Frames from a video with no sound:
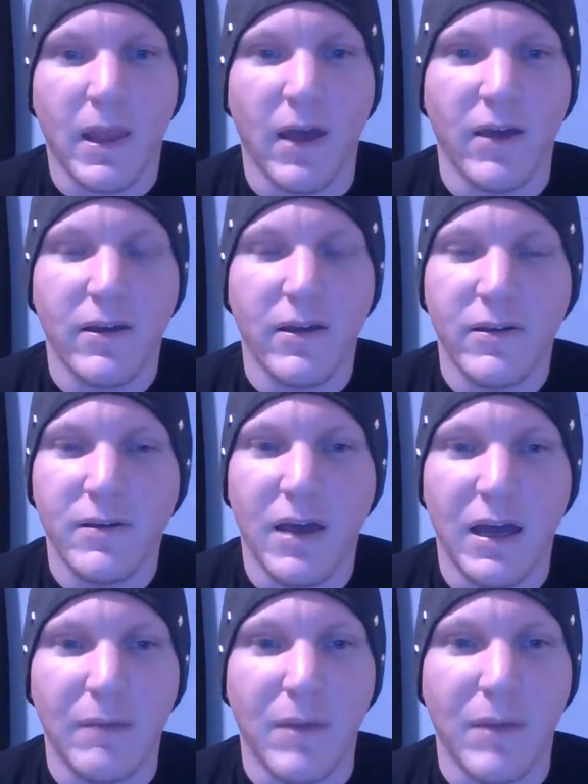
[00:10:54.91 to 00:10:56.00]
Huh,
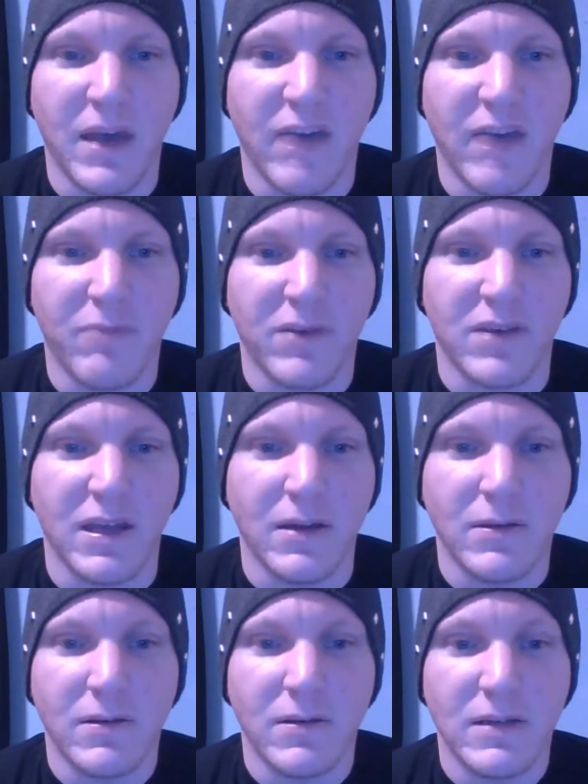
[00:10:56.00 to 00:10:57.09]
I might be half Mexican.